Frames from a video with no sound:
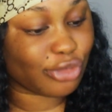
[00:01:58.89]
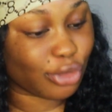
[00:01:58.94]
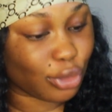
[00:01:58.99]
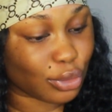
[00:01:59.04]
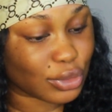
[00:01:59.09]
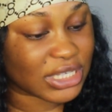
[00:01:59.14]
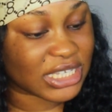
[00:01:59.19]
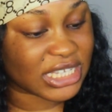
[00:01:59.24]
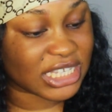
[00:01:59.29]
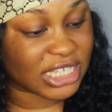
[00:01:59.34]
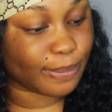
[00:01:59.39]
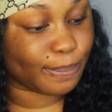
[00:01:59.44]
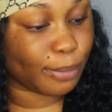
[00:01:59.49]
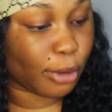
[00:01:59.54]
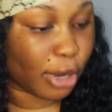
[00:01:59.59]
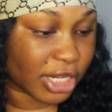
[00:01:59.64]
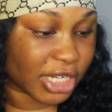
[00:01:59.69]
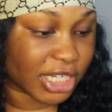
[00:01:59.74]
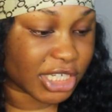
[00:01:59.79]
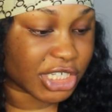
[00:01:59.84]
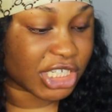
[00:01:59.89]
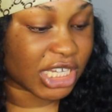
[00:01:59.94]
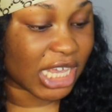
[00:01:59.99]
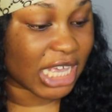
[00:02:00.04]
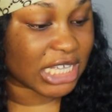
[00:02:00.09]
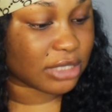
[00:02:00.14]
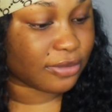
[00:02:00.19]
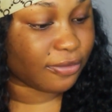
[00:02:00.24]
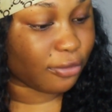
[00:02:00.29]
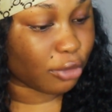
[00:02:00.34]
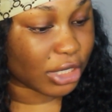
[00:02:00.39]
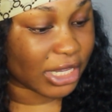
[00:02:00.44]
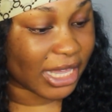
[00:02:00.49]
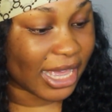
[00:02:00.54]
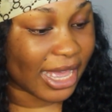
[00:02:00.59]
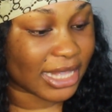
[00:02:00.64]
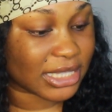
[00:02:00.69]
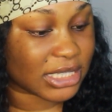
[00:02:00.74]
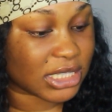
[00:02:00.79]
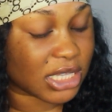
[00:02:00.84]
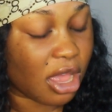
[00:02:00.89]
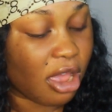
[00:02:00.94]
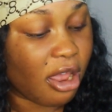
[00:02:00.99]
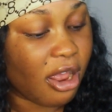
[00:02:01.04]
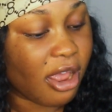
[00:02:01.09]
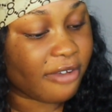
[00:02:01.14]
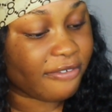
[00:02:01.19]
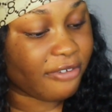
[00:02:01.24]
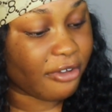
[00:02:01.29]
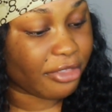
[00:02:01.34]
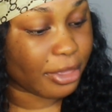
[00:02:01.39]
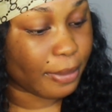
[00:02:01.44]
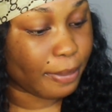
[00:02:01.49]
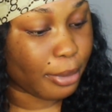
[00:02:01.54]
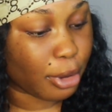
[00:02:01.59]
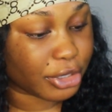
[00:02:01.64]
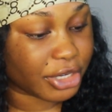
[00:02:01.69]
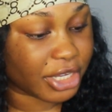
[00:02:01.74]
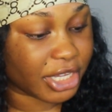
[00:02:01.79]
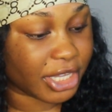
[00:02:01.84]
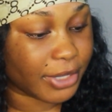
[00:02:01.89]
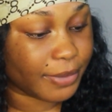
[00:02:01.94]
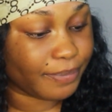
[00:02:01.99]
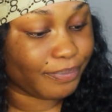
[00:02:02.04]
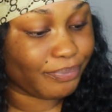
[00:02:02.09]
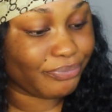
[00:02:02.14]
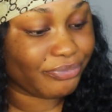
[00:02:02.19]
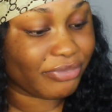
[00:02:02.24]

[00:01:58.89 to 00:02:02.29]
rose sea polish exfoliant for the body.